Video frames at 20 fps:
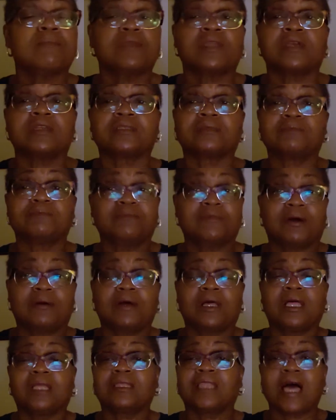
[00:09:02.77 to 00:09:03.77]
because
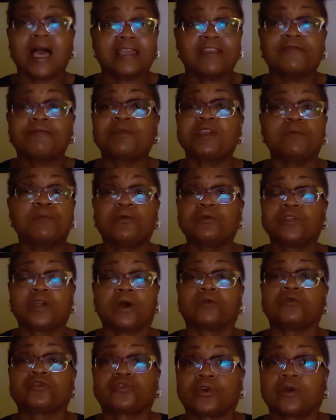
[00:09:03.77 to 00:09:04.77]
a lot of people
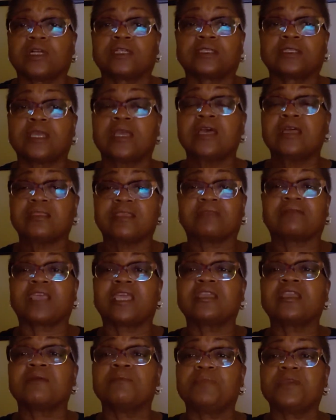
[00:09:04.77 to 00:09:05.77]
don't trust that
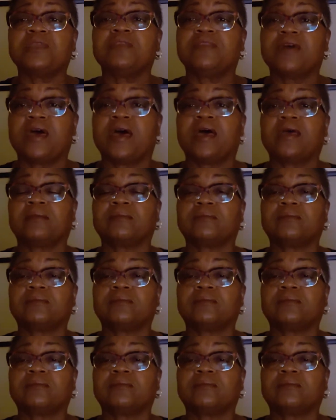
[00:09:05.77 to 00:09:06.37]
they can be that.